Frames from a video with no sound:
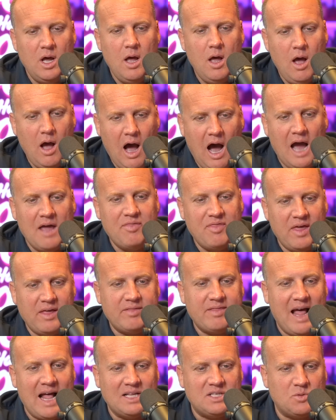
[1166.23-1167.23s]
I think
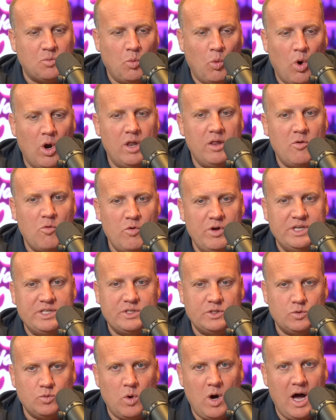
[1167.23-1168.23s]
that's one of the reasons
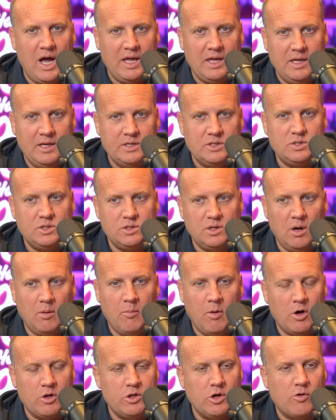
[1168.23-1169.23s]
why he's
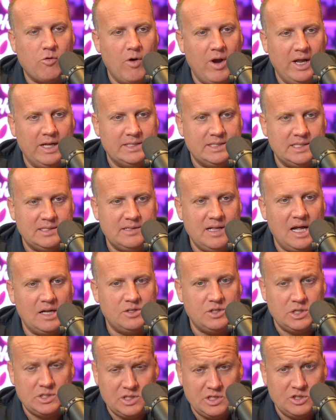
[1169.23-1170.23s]
among the greats. Is not
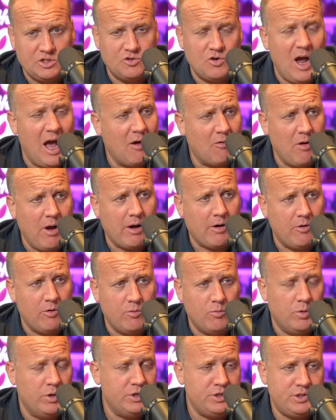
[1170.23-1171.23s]
just his track record,
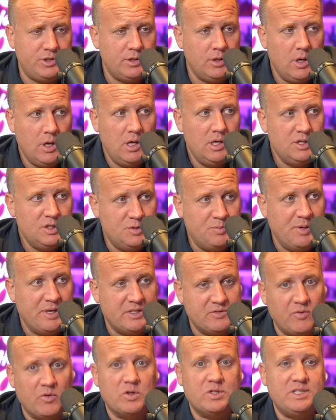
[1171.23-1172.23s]
which speaks
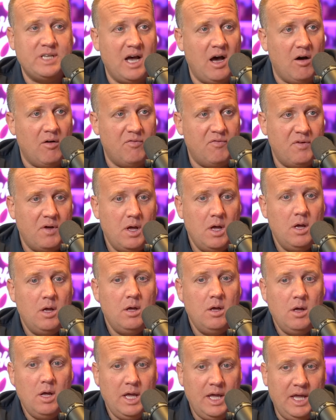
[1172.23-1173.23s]
for itself.
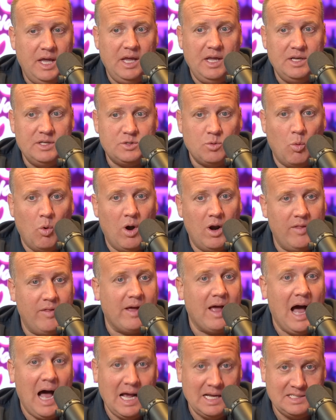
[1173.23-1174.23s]
He's one of the
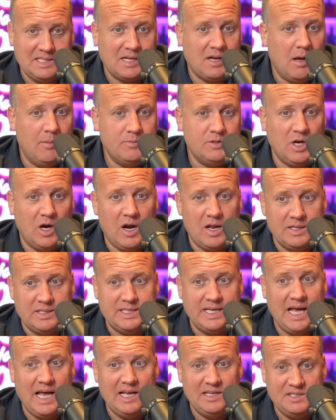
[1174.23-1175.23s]
guys that comes on and
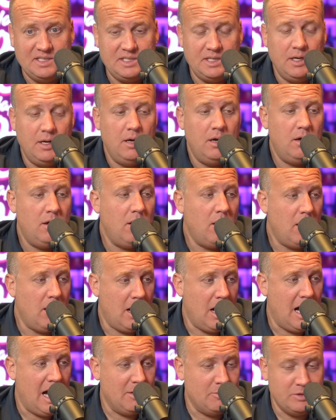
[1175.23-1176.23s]
says,
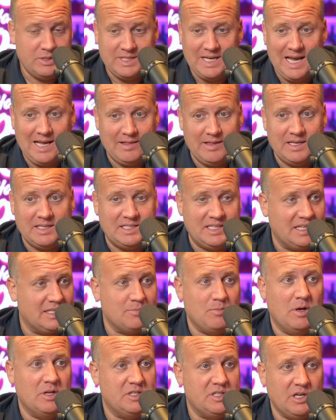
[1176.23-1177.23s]
I was saying this 6
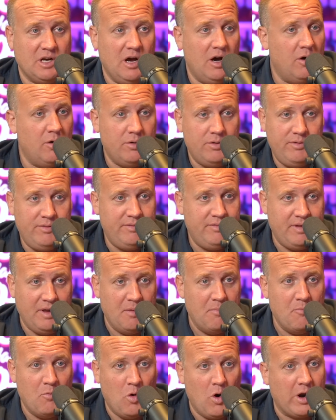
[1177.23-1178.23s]
months ago, didn't
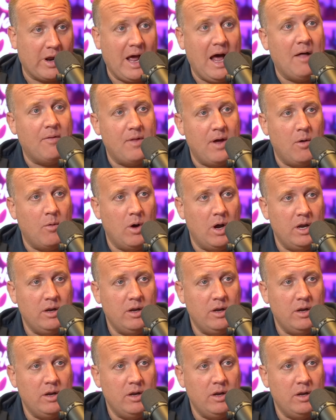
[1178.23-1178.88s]
work out that way.